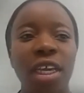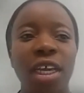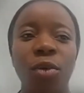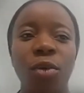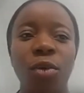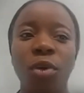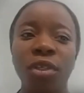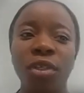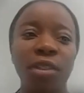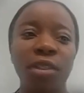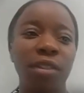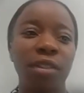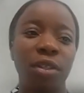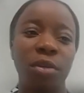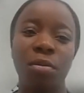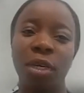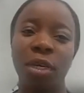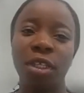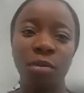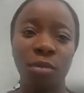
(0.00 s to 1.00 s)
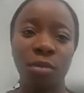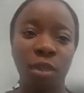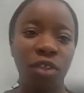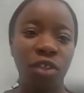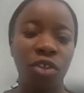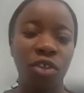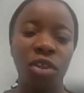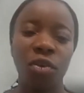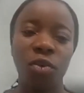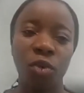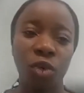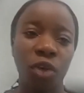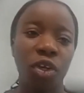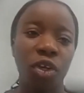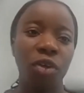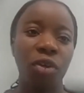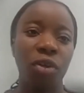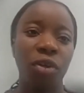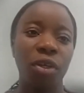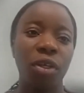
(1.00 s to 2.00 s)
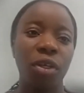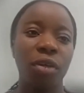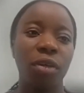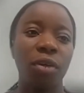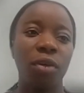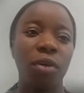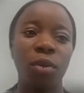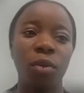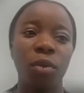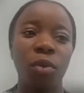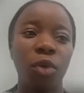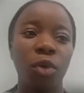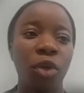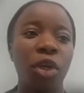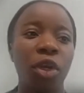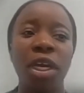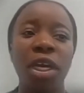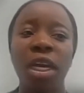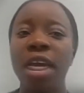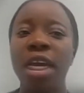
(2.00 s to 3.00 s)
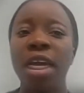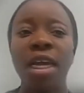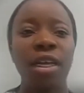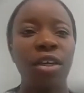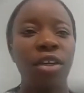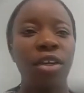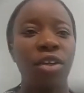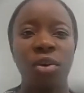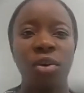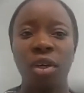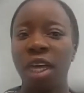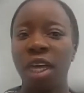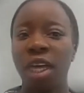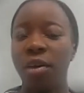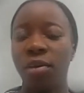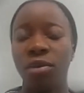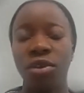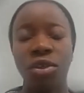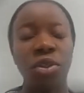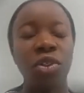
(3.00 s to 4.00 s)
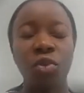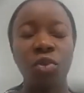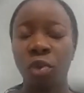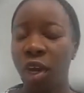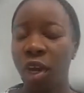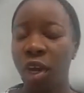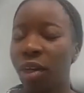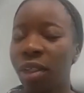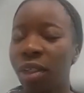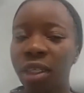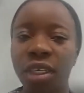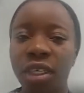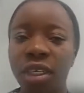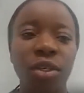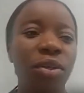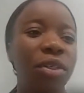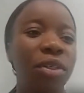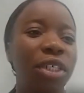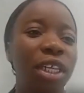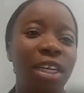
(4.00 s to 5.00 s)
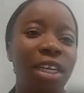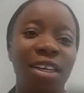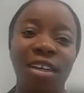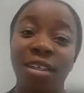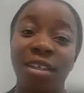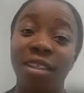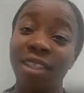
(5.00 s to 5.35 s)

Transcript: I was the mathematician working on the work, and I used real clinical data.